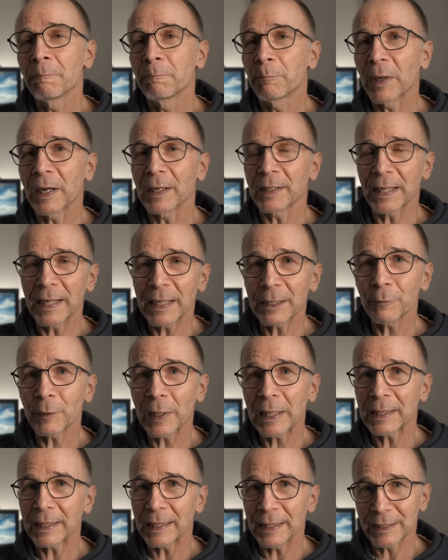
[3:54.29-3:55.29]
But
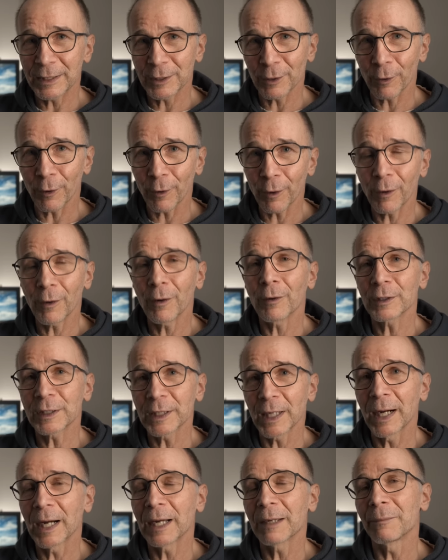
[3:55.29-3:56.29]
anyway, it's a long
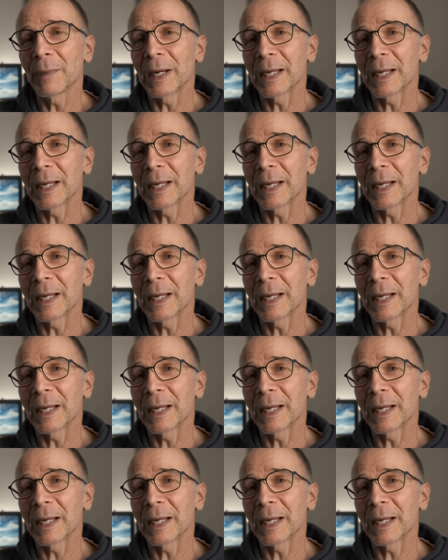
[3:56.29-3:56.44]
time,